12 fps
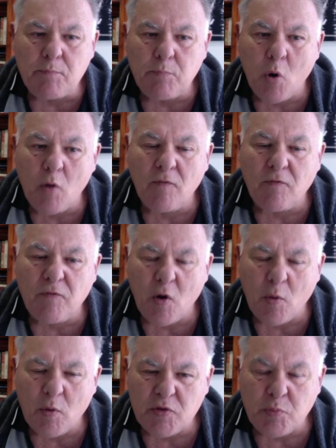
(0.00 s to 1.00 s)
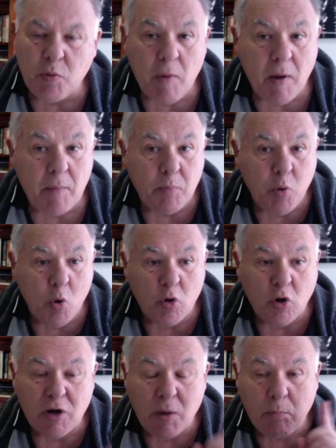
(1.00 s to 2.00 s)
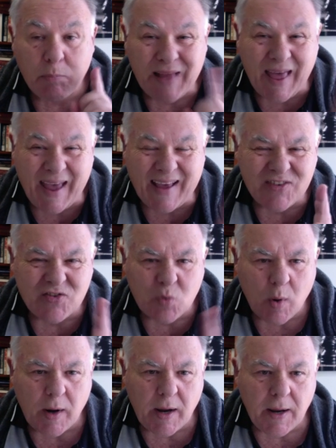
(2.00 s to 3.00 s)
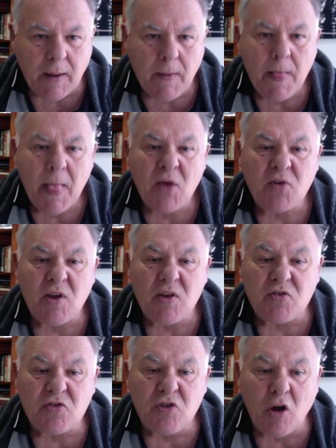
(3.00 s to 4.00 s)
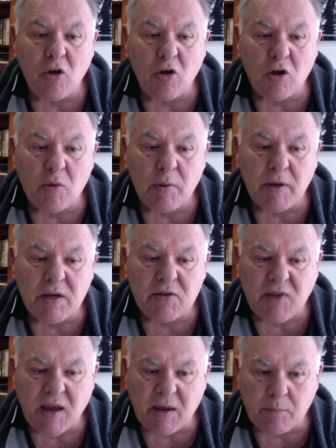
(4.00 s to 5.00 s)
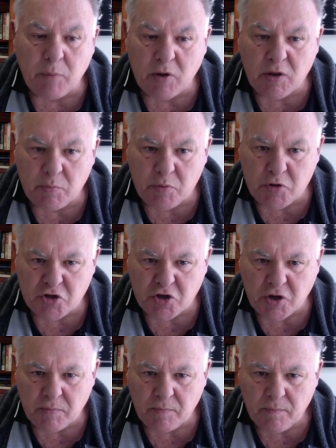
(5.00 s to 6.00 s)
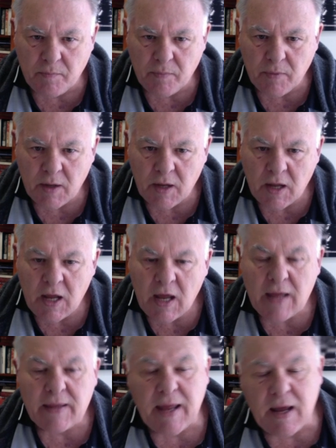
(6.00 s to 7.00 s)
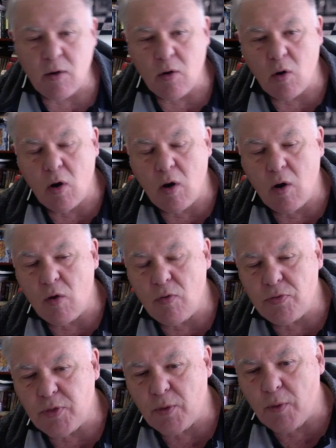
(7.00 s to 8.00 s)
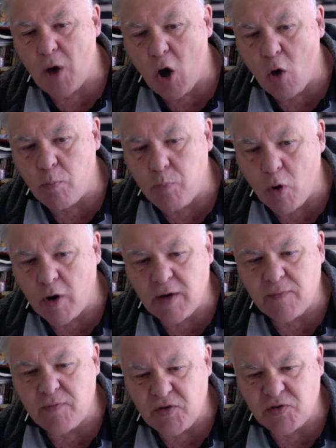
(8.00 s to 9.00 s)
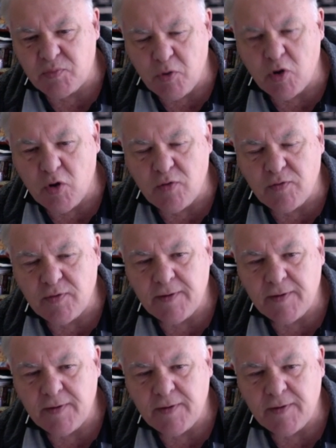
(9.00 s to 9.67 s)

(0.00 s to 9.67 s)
pawn forwards, put my pawn on a black square, so it's no longer being attacked by the bishop. Now, the whole point of this move